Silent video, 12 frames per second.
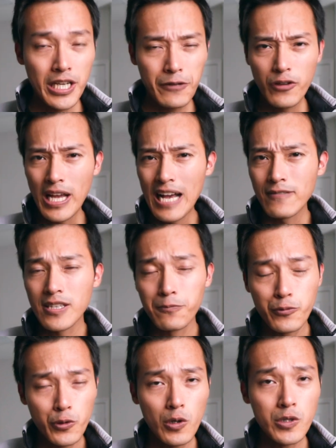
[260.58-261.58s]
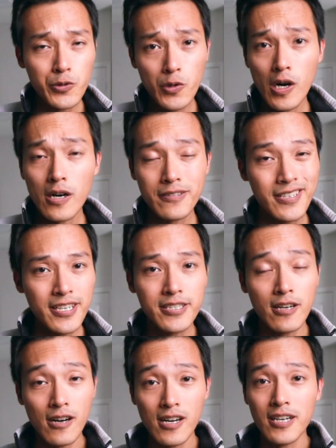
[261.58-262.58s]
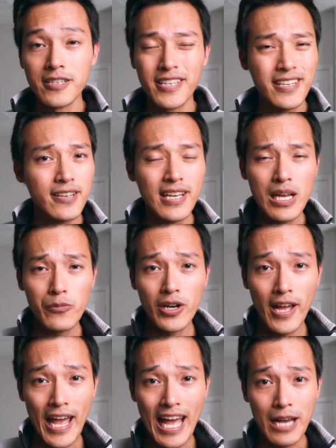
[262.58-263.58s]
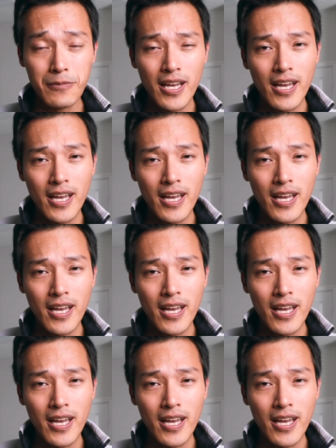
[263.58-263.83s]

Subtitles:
if you have the ProRaw turned on in the camera app